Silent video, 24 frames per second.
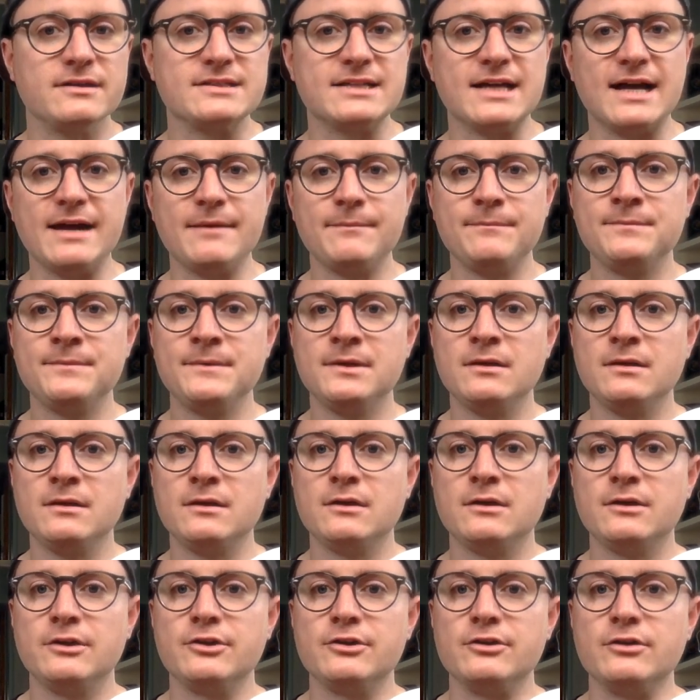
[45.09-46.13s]
time,
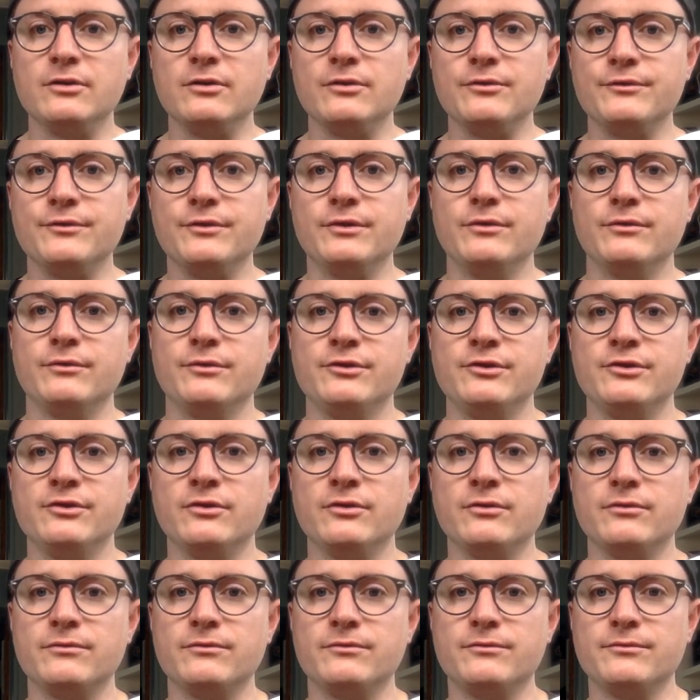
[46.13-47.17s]
you know, you
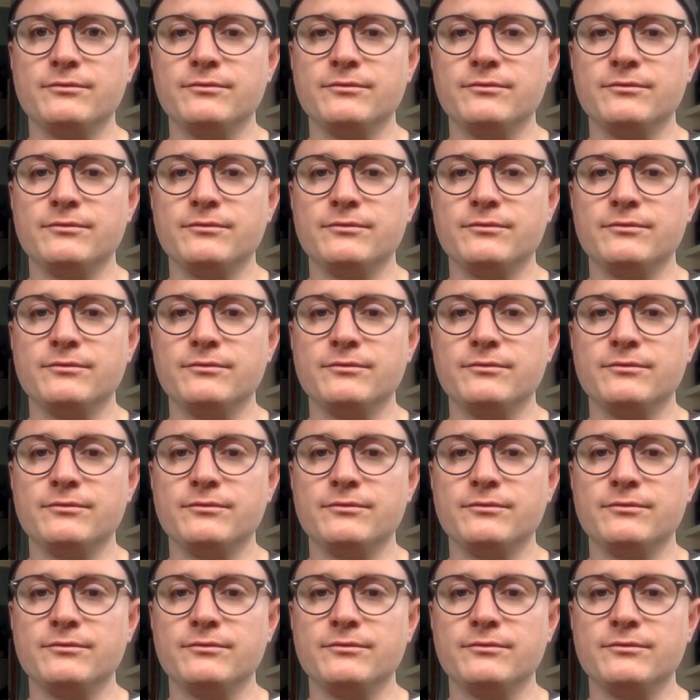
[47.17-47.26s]
don't.